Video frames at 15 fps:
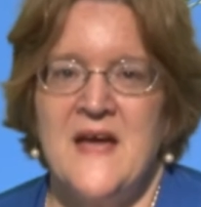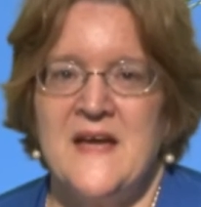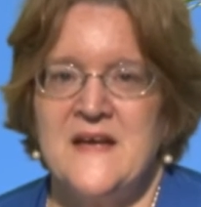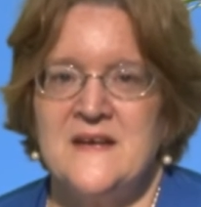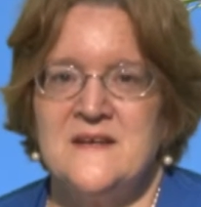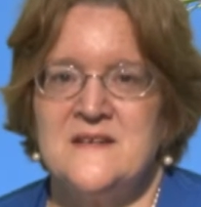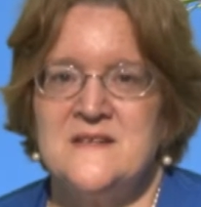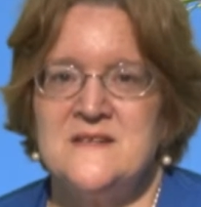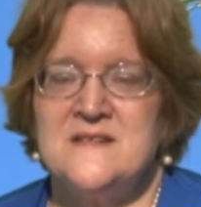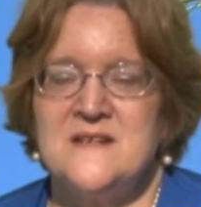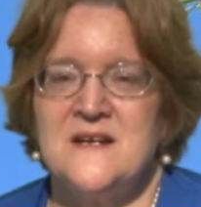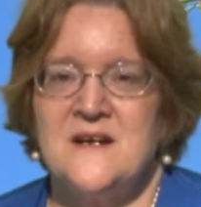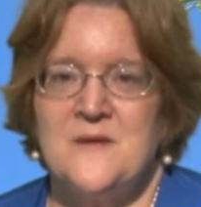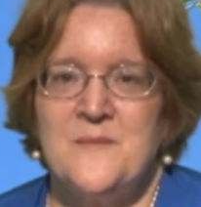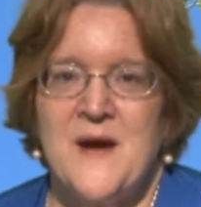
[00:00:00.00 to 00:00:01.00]
And
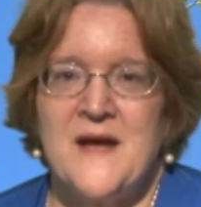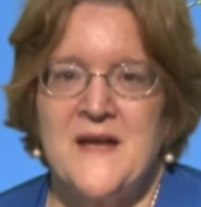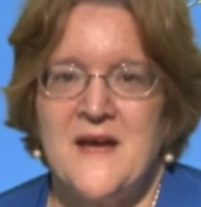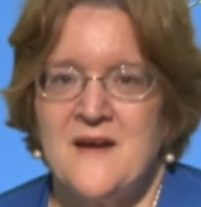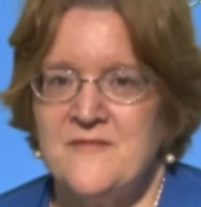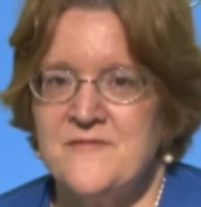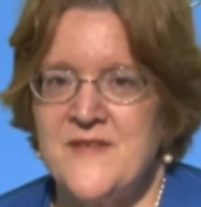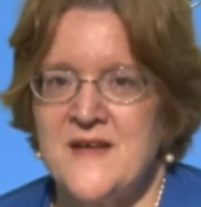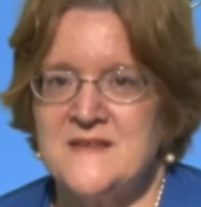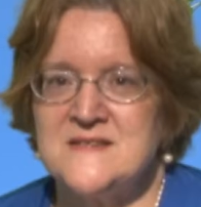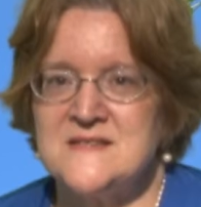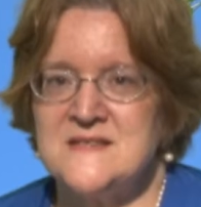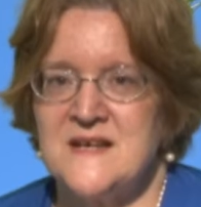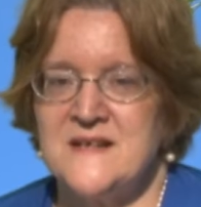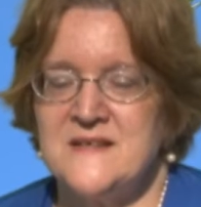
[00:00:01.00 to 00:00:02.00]
I have
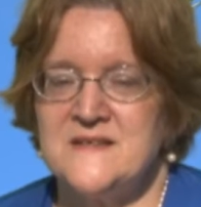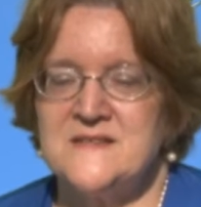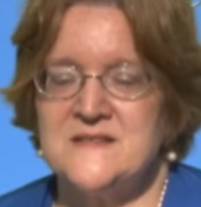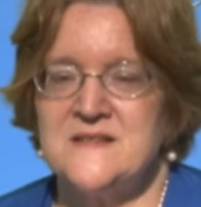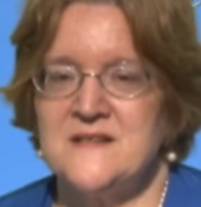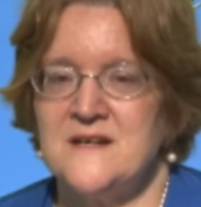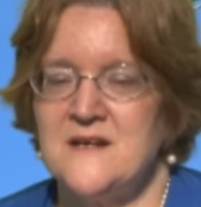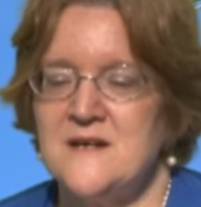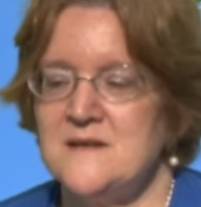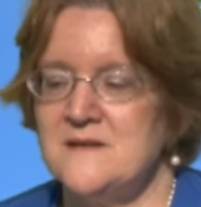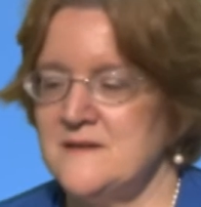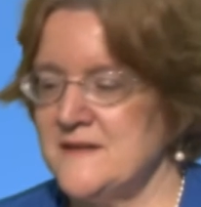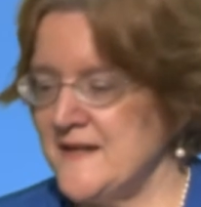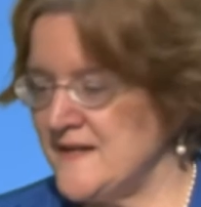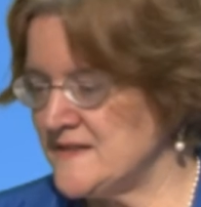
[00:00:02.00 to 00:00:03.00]
that site
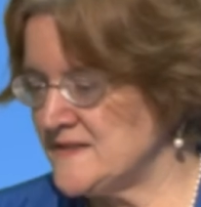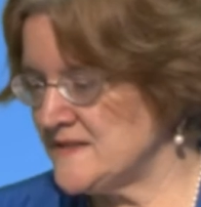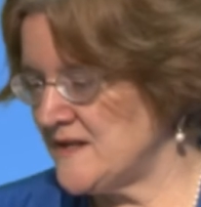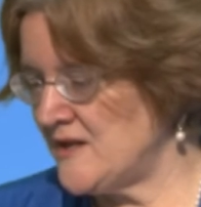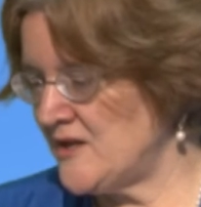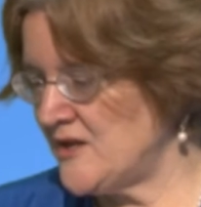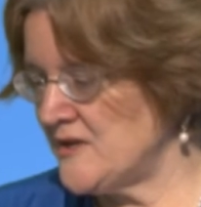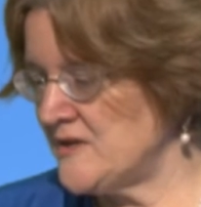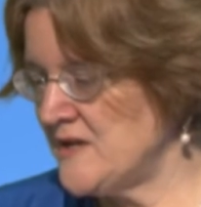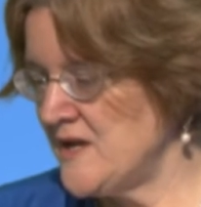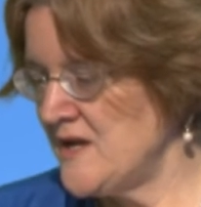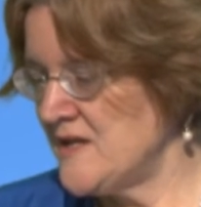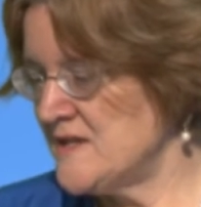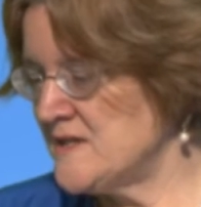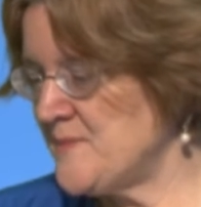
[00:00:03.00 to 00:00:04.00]
linked on
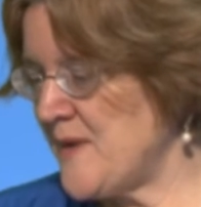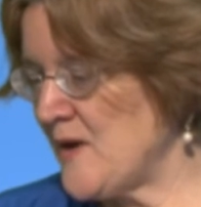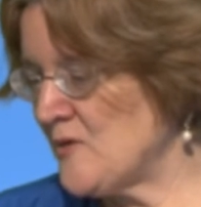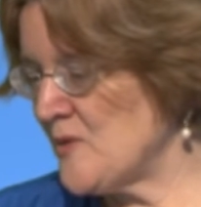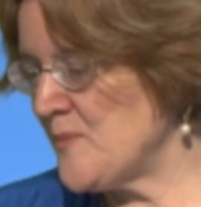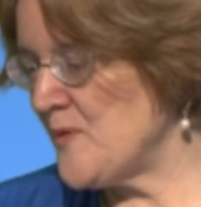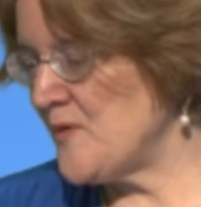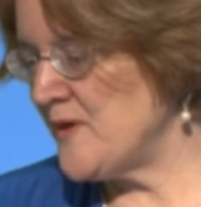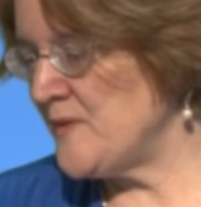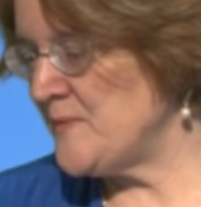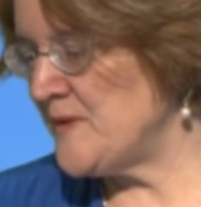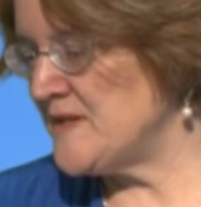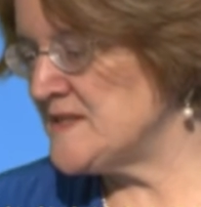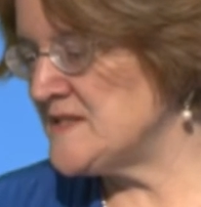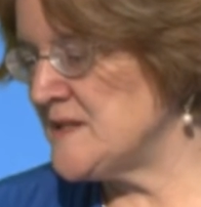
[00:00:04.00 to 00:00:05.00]
the
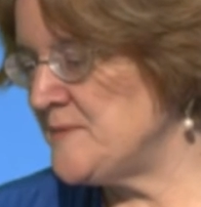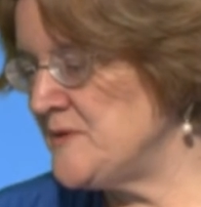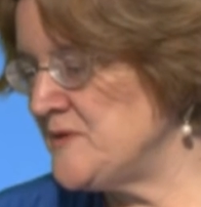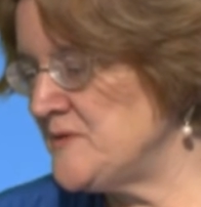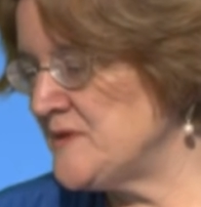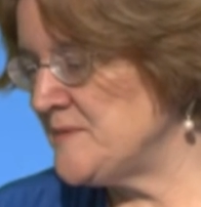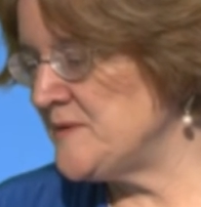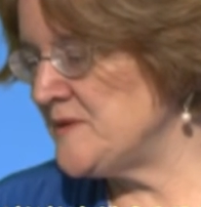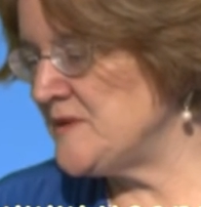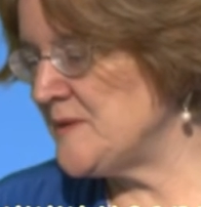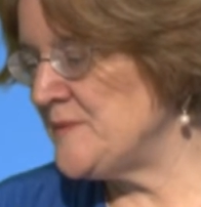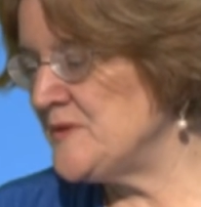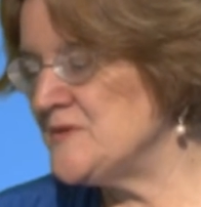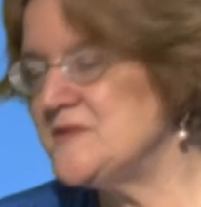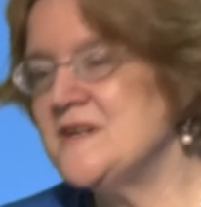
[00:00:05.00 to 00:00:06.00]
PowerPoint, but it's
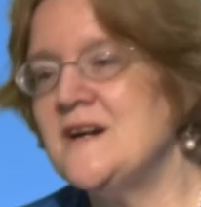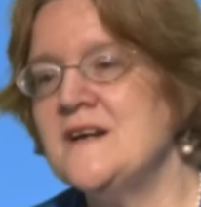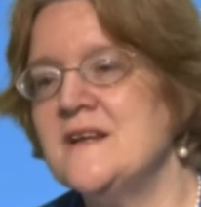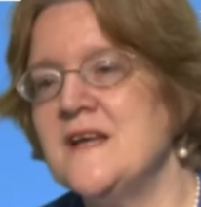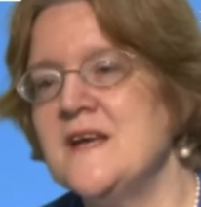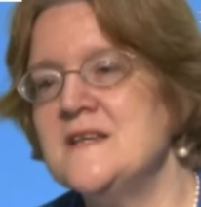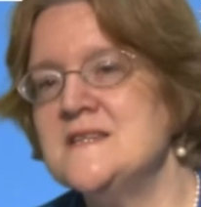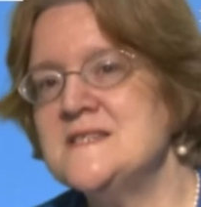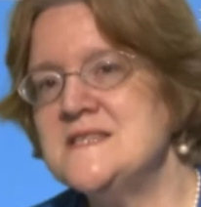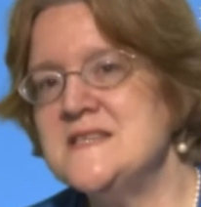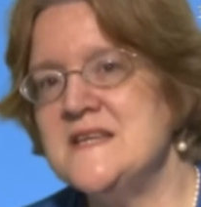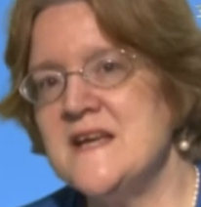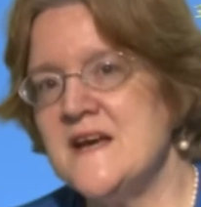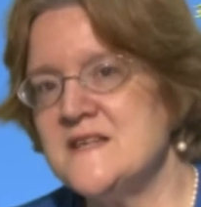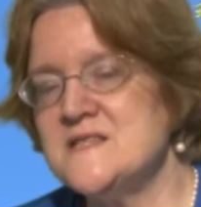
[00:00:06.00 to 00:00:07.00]

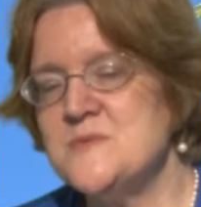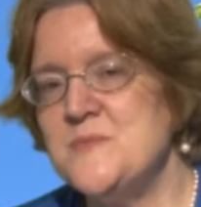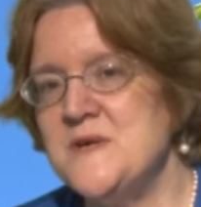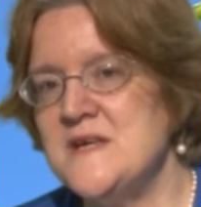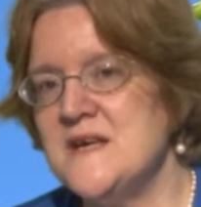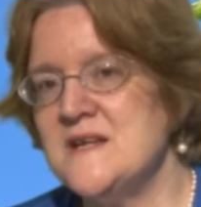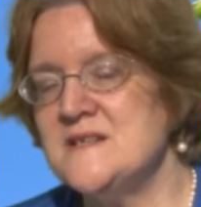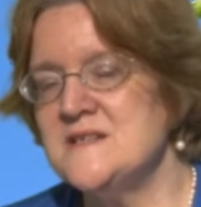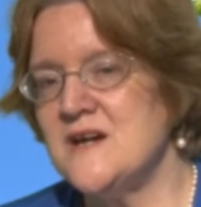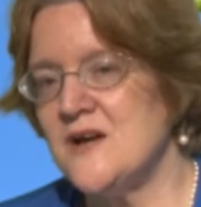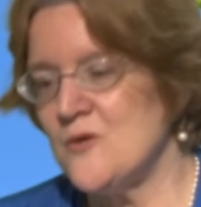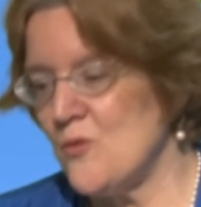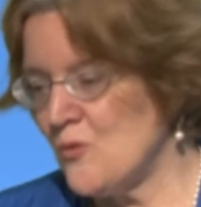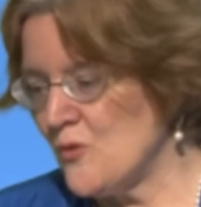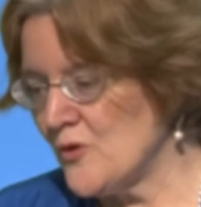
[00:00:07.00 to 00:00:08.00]

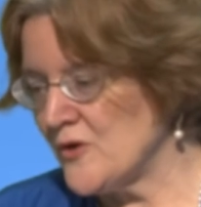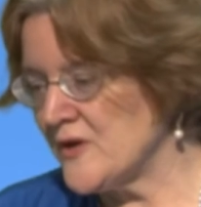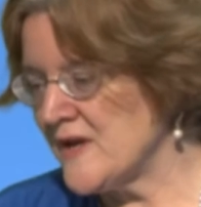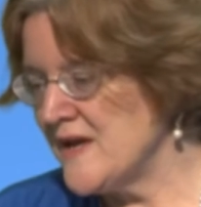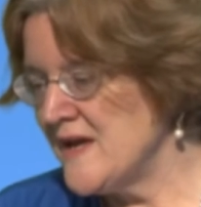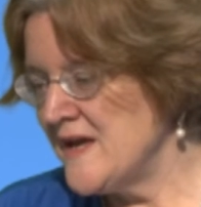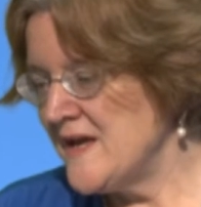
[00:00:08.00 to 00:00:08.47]
www.ncsbn.org.